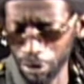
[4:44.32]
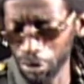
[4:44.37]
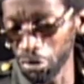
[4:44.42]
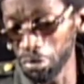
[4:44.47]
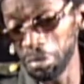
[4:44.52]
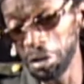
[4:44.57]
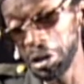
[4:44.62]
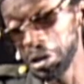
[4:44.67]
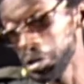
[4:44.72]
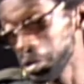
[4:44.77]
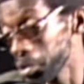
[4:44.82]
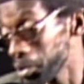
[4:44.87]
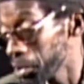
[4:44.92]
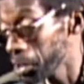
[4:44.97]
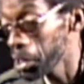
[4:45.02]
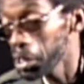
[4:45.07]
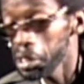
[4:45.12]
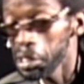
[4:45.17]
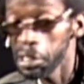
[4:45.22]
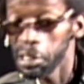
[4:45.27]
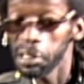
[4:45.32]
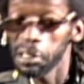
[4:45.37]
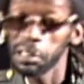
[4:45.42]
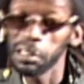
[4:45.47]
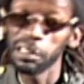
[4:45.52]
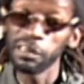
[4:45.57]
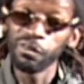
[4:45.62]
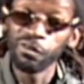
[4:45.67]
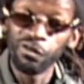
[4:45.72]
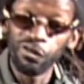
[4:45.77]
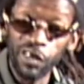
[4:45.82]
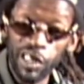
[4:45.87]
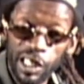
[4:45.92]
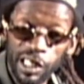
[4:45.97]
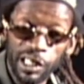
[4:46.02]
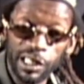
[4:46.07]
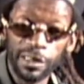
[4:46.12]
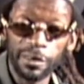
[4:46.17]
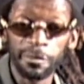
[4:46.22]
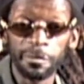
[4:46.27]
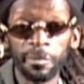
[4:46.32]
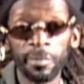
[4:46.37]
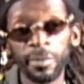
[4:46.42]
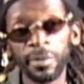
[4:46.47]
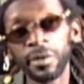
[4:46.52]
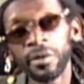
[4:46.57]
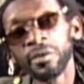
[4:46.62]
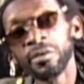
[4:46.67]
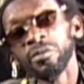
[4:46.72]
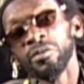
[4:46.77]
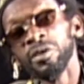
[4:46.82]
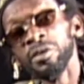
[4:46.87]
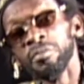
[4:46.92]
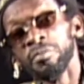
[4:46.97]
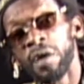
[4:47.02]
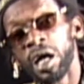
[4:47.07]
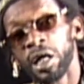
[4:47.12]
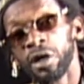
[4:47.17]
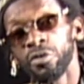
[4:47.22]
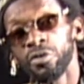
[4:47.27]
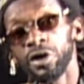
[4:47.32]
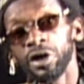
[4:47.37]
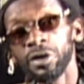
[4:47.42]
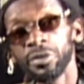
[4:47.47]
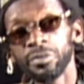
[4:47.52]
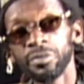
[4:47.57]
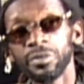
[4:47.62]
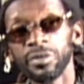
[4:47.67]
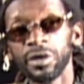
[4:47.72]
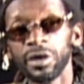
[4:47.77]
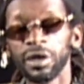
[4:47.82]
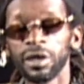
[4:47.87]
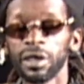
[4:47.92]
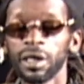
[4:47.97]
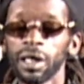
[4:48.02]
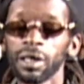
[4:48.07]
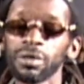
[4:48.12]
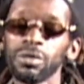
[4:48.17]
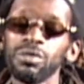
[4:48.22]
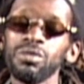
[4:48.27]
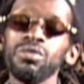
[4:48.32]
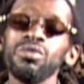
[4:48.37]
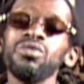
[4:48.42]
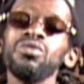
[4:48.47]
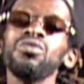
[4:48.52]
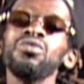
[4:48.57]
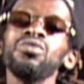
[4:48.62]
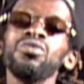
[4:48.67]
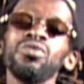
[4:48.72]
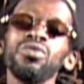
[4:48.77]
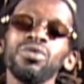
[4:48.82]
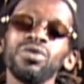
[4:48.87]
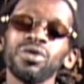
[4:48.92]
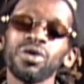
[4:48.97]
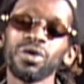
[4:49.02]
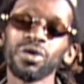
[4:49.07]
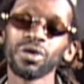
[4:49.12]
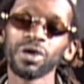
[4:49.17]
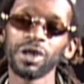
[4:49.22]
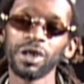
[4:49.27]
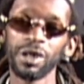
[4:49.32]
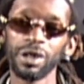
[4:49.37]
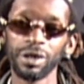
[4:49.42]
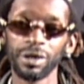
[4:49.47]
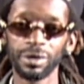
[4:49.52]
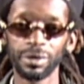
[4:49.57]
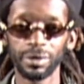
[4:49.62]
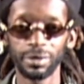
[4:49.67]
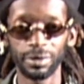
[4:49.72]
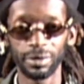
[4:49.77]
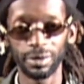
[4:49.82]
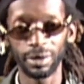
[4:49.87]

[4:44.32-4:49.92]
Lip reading: could be insane in vain. In my way, loser again.